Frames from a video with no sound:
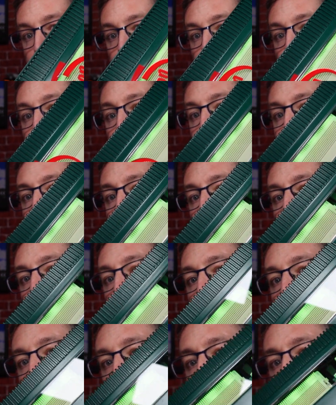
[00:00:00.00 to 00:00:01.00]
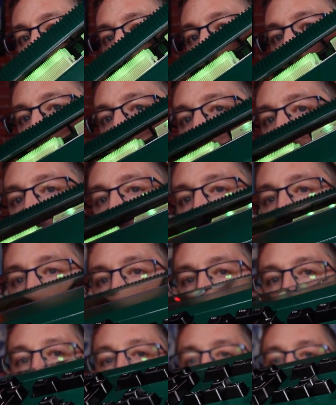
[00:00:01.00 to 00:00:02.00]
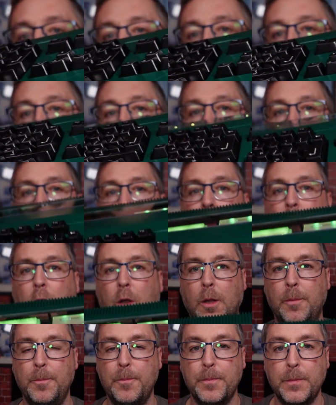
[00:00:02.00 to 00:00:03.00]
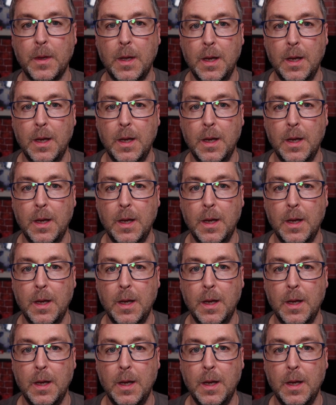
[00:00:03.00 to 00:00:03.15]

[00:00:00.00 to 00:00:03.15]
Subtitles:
her or him, whatever you want to call him,